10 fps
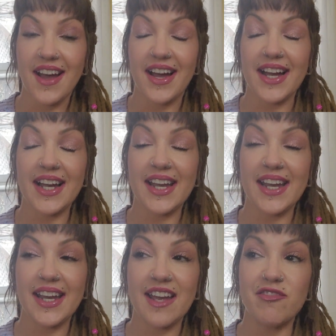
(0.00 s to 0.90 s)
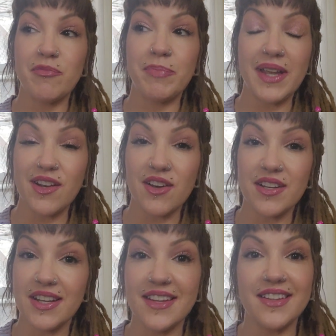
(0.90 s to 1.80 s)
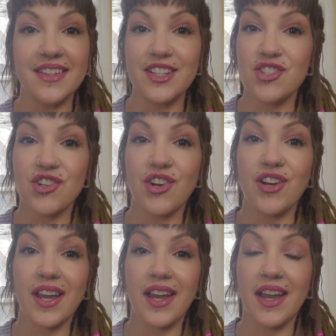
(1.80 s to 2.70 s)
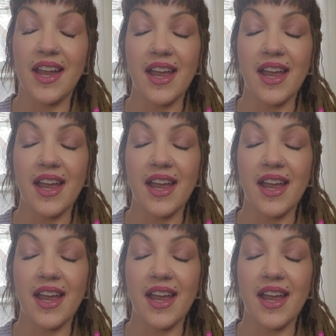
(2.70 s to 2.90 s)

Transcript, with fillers: I have been on a healing journey,